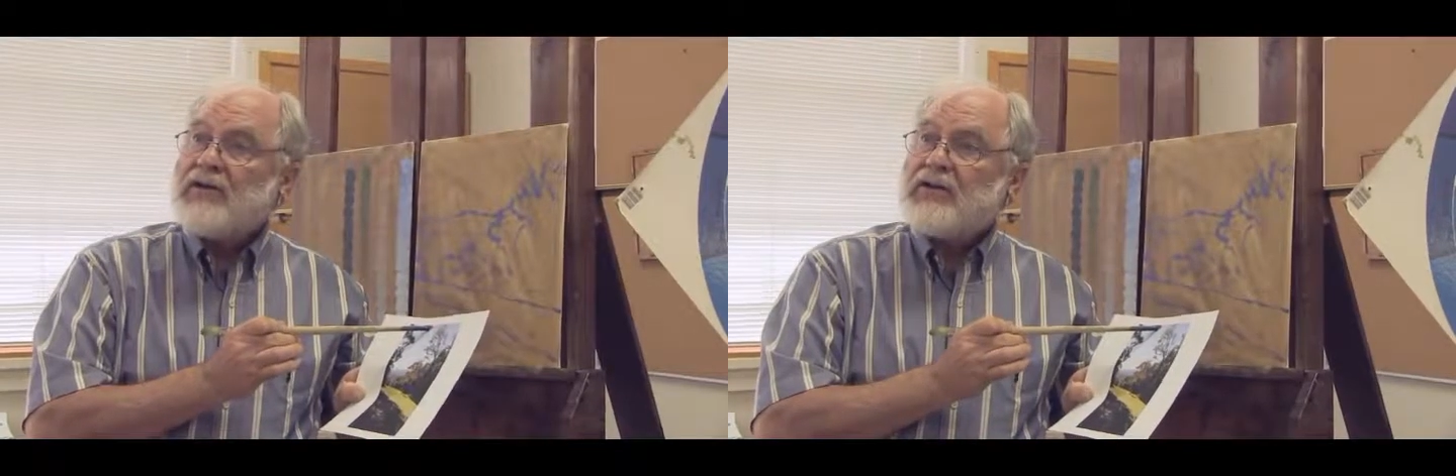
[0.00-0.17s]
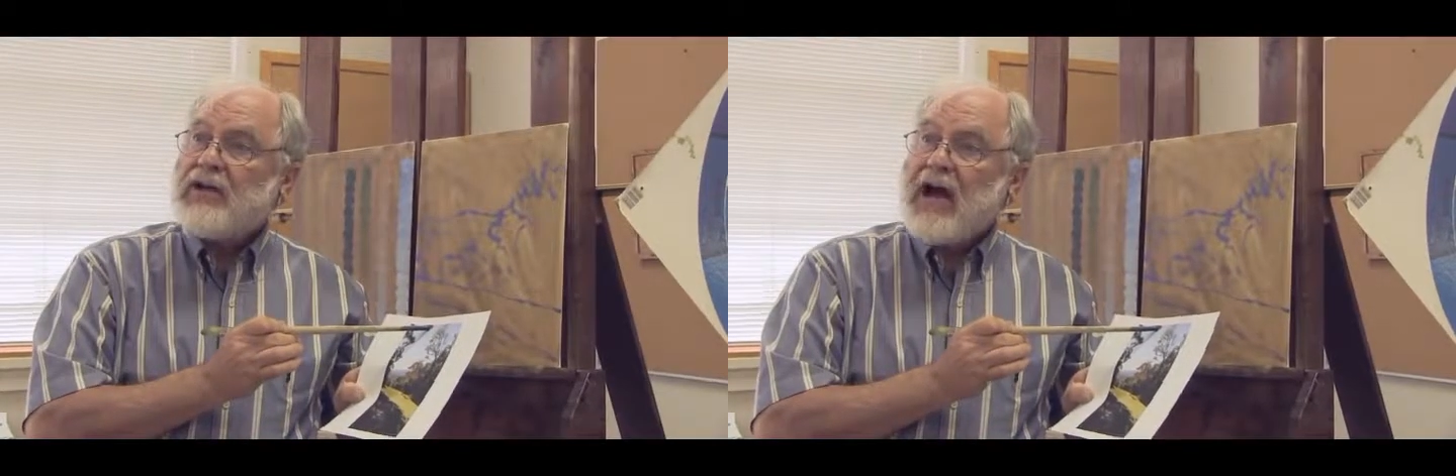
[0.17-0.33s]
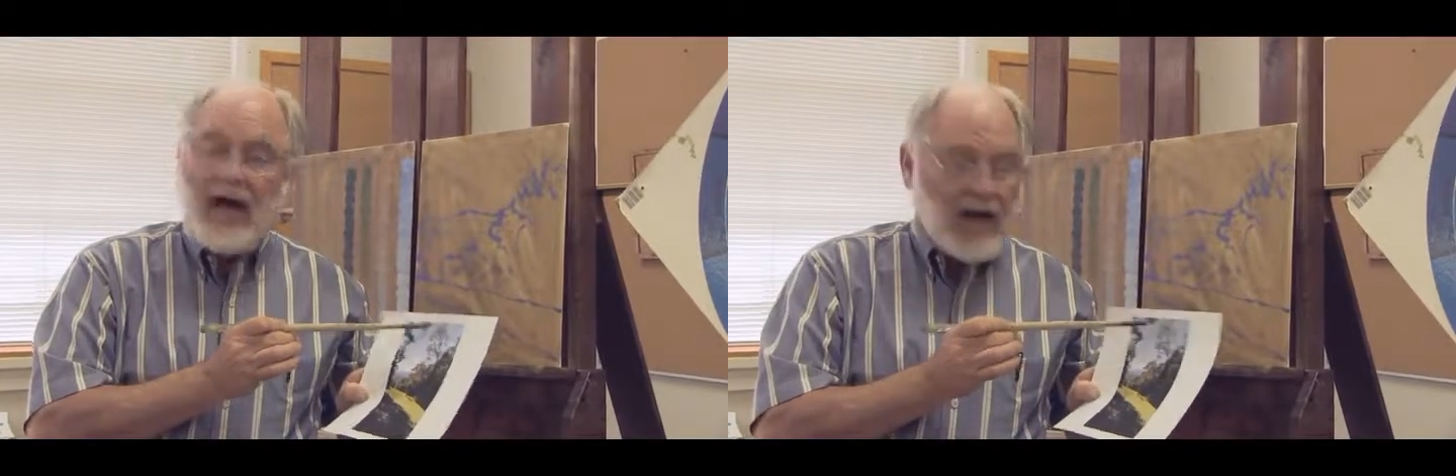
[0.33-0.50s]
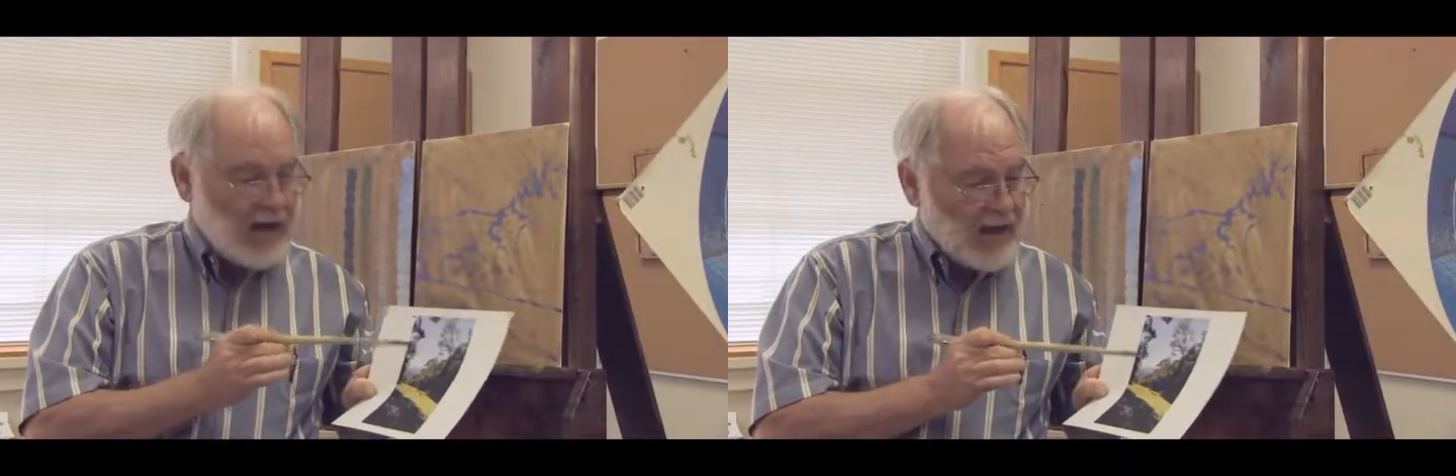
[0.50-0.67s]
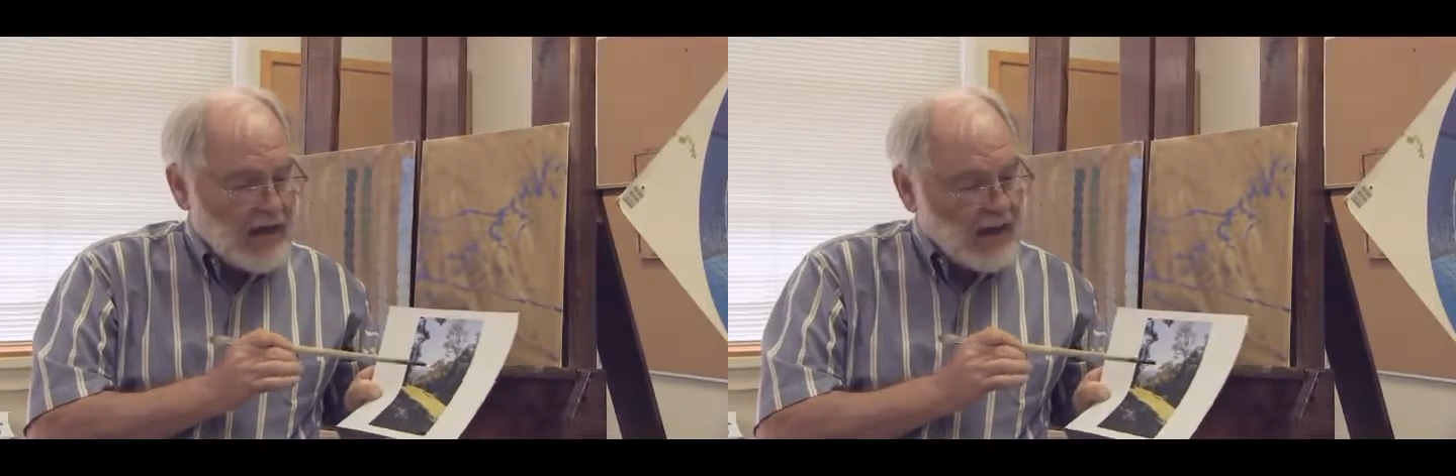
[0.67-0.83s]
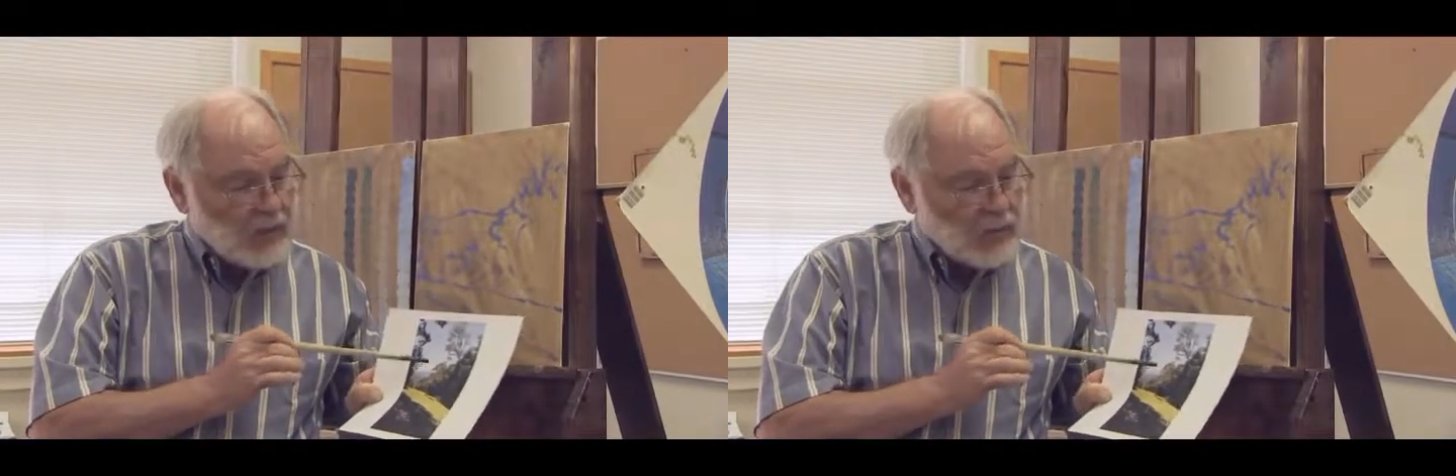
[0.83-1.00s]

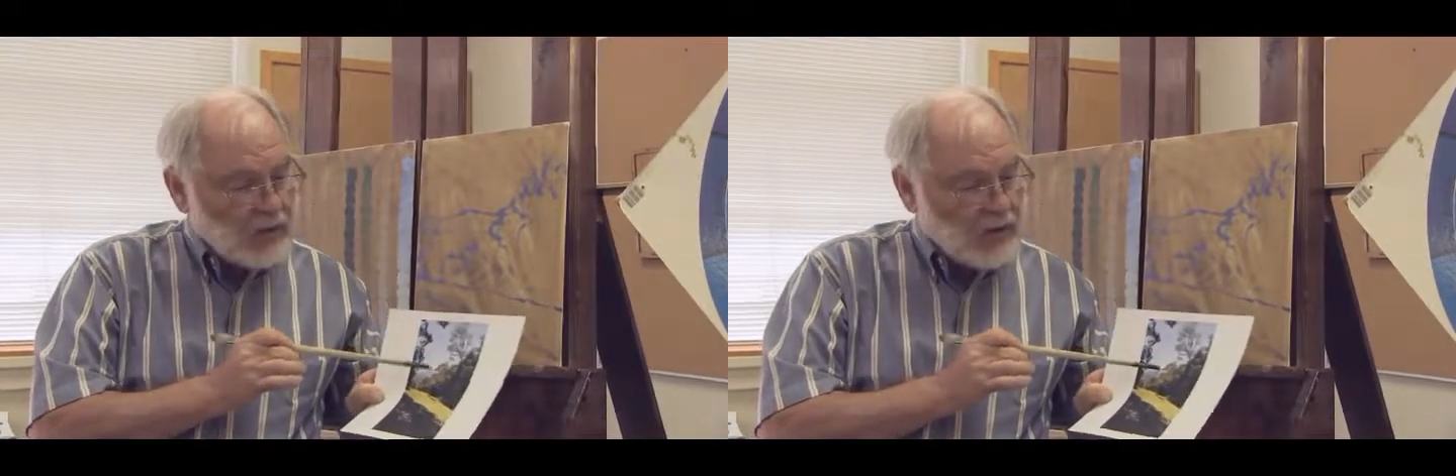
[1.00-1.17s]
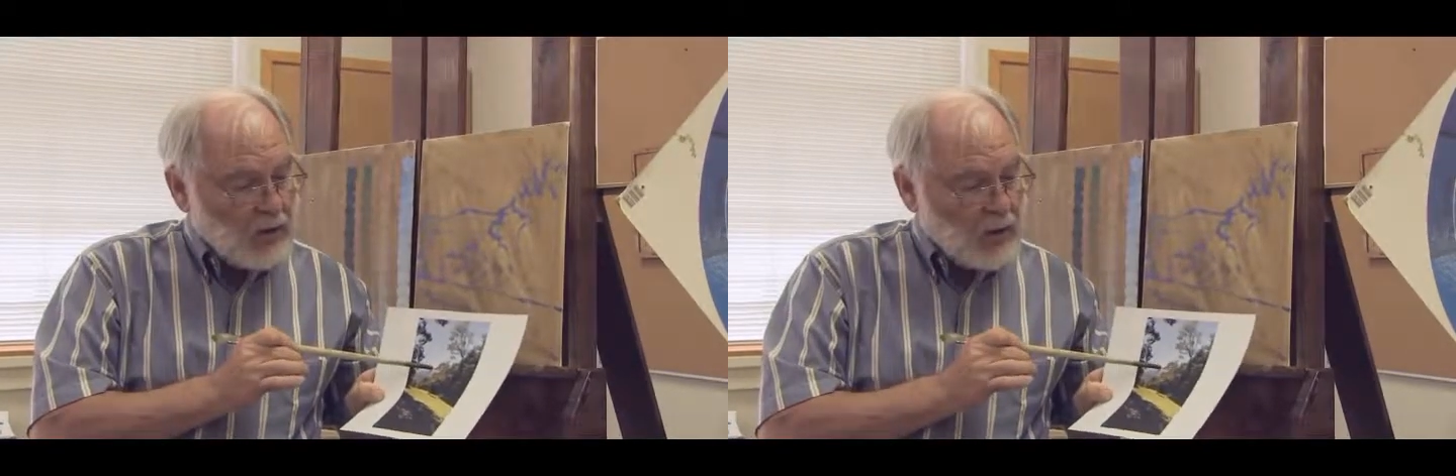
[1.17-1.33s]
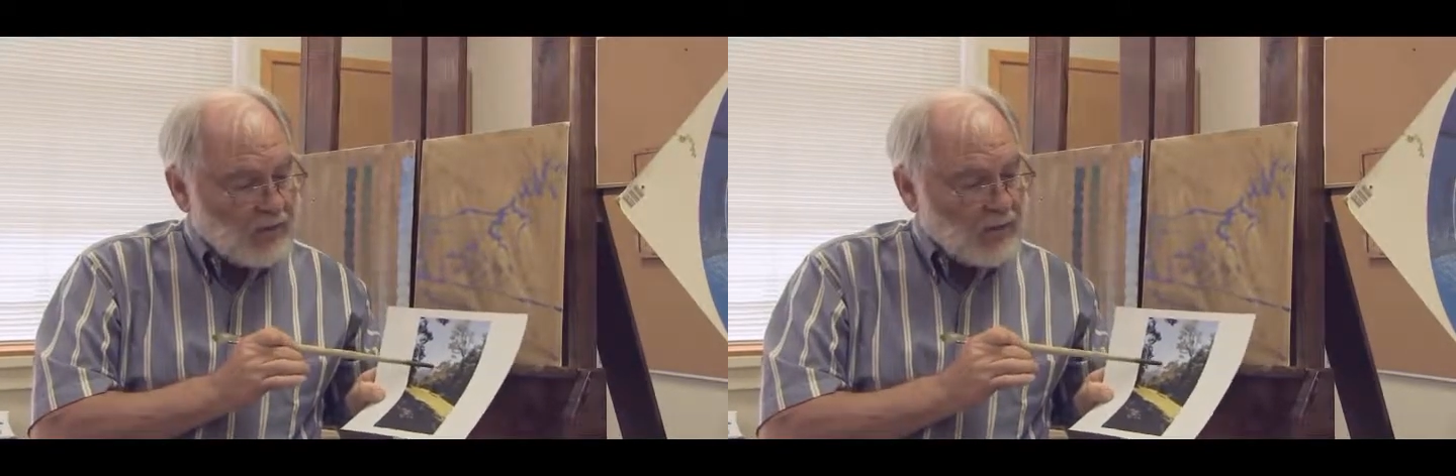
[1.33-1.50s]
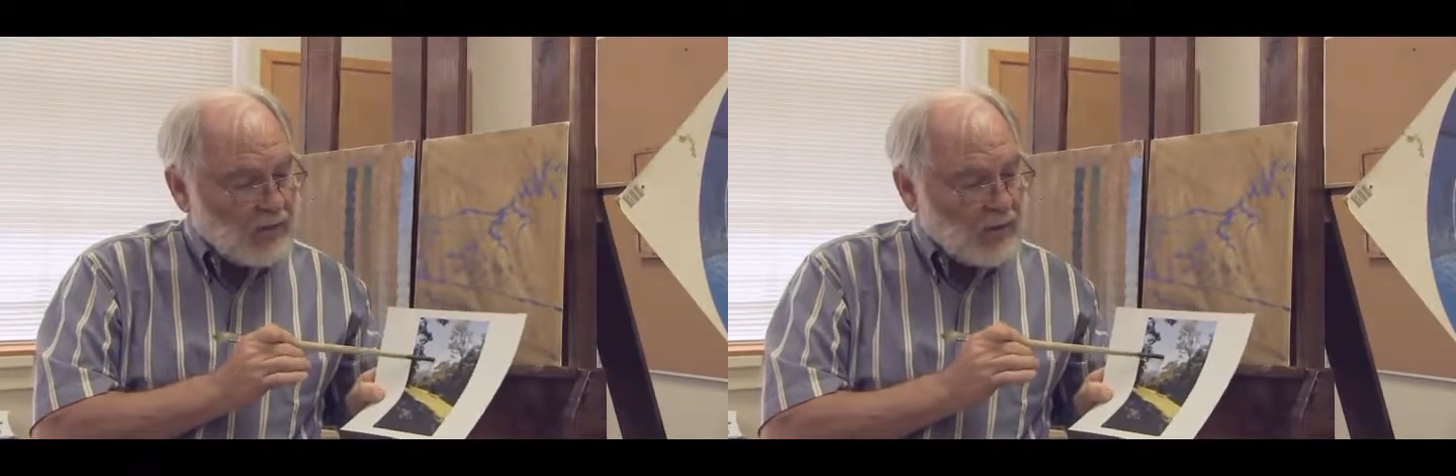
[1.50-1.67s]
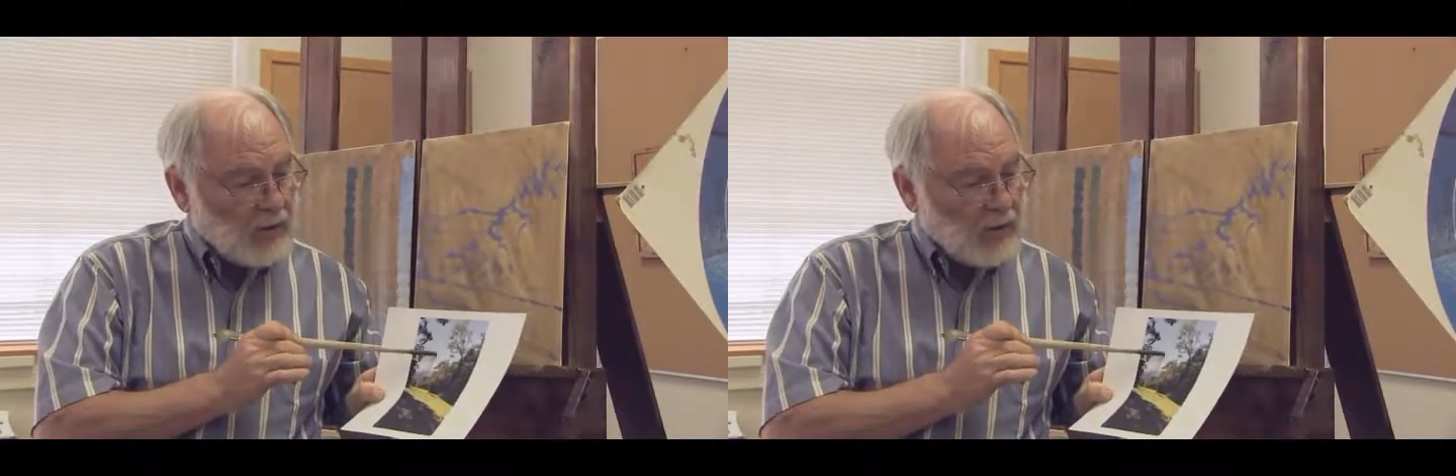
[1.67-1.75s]
sky as we go from